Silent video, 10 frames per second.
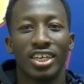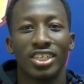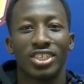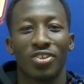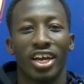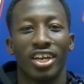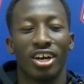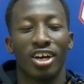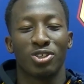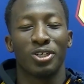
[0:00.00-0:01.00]
So then I
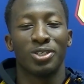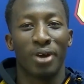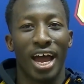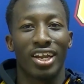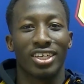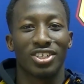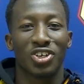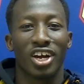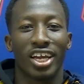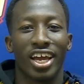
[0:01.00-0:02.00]
was always battling to
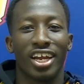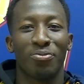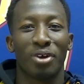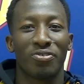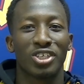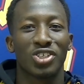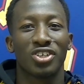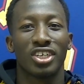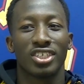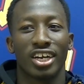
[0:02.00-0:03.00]
try to get it in my first 2
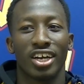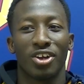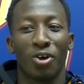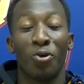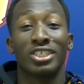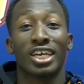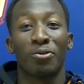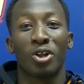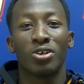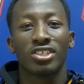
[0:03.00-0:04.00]
years, and I always came
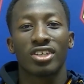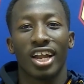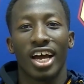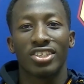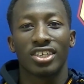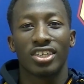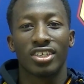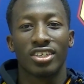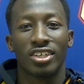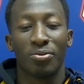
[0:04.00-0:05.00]
close. Then last year,
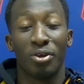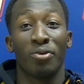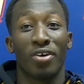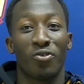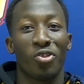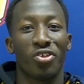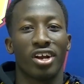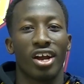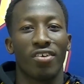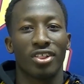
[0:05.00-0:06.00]
being my fourth year,
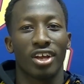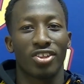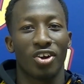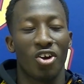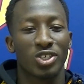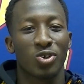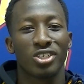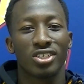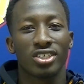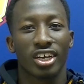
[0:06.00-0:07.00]
having like the hardest
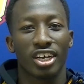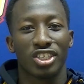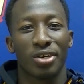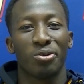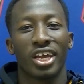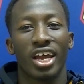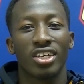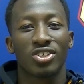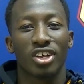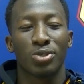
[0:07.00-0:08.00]
courses, like I was able to get it.
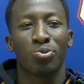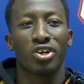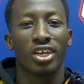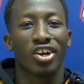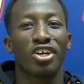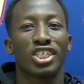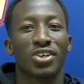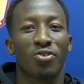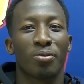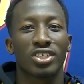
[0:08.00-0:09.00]
So that was pretty encouraging
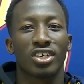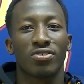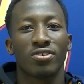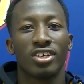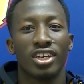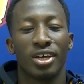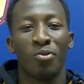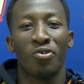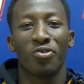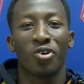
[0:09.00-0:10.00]
for myself and
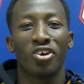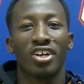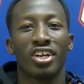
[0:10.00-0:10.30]
moving forward.